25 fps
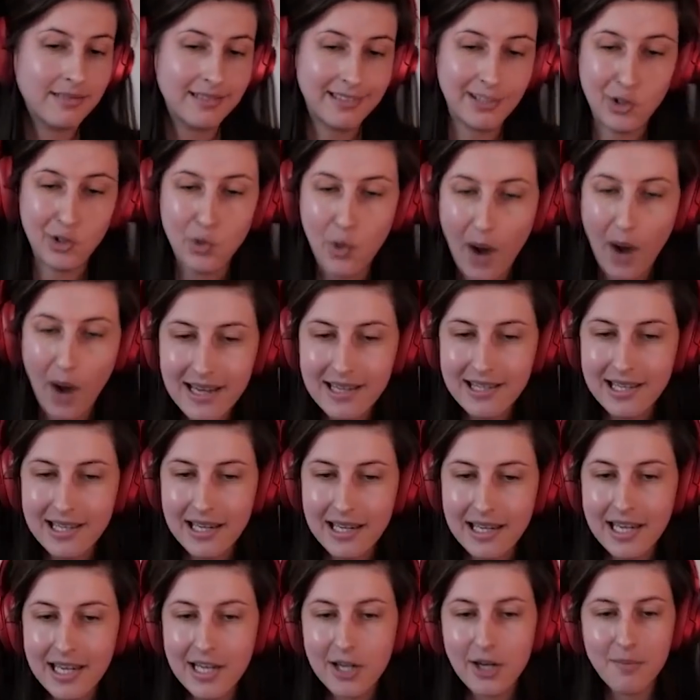twice a
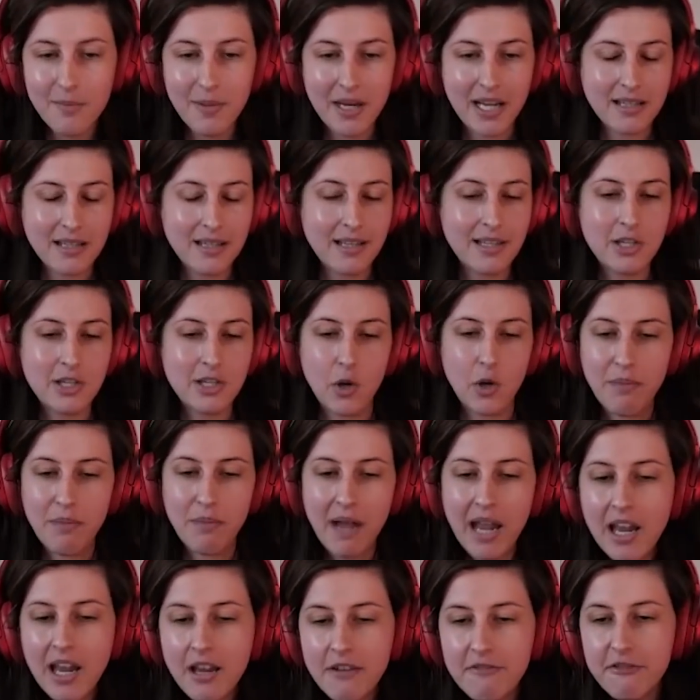year because it's so
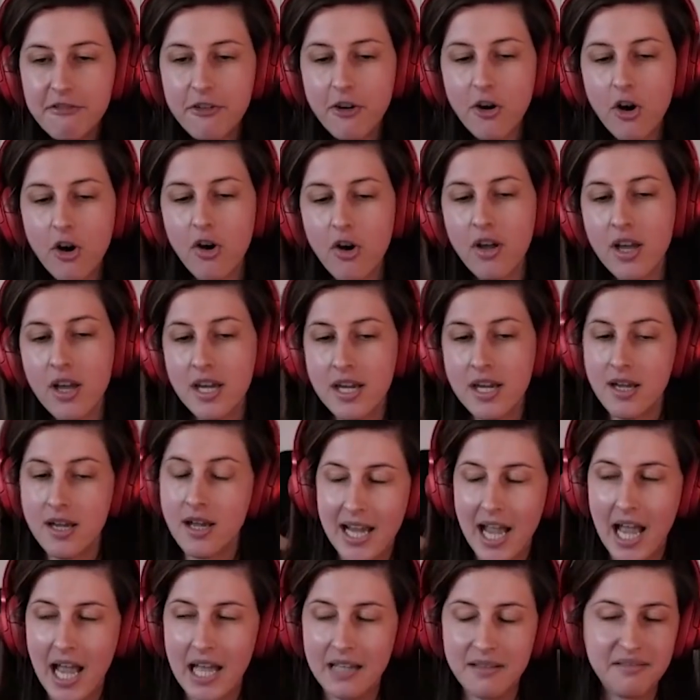painful
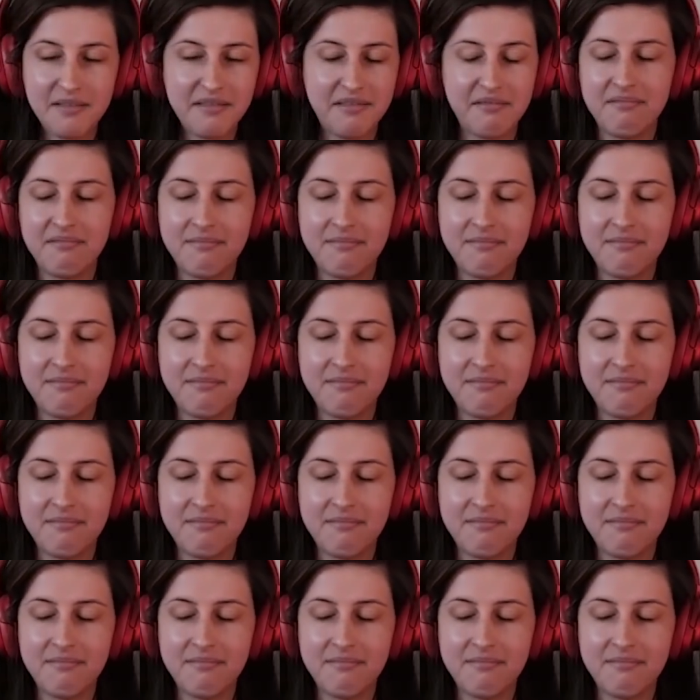and